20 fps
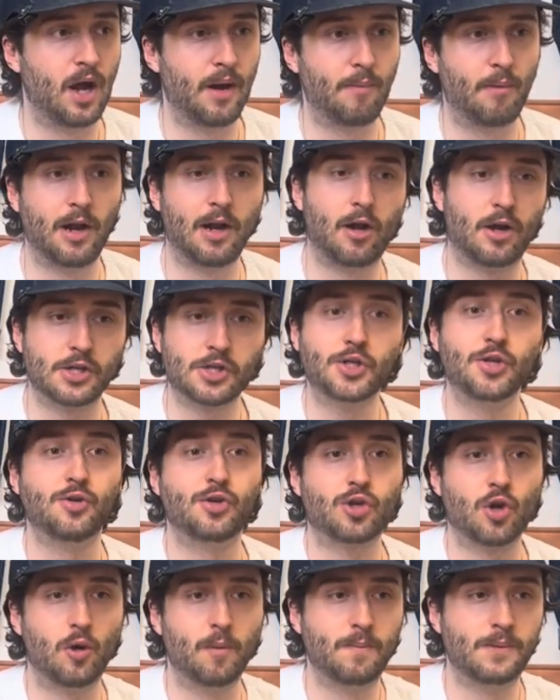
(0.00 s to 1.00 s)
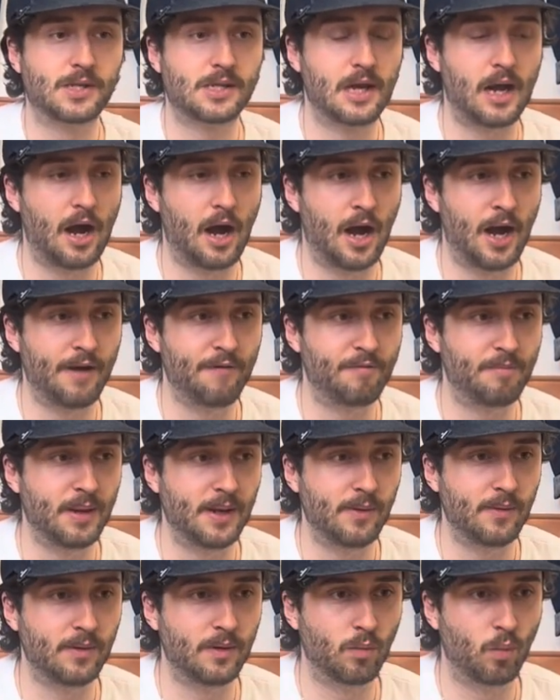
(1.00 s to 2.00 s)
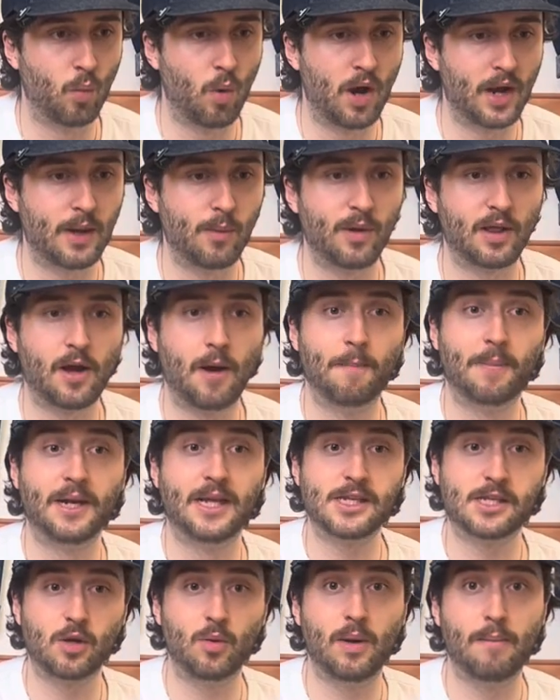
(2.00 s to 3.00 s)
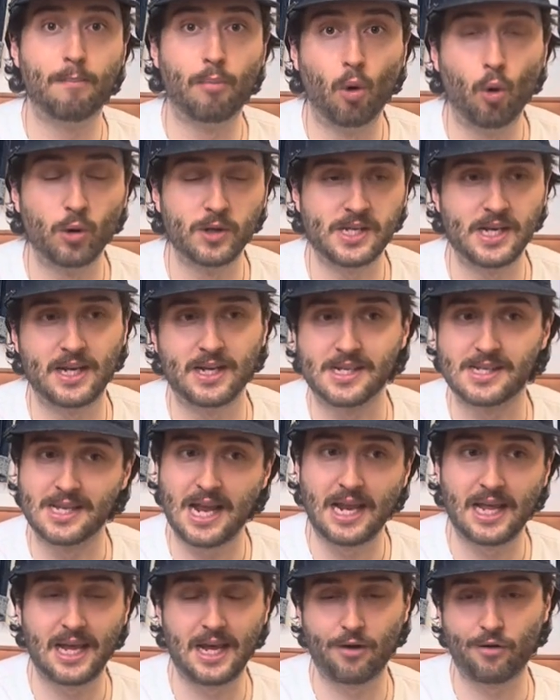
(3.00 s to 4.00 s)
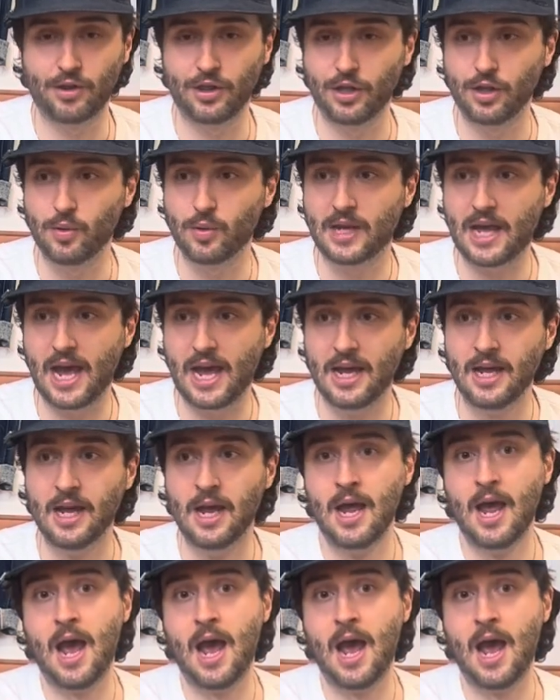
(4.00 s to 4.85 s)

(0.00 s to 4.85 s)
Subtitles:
My last 2 jobs, I've been working with companies who import it and sell it here in the UK.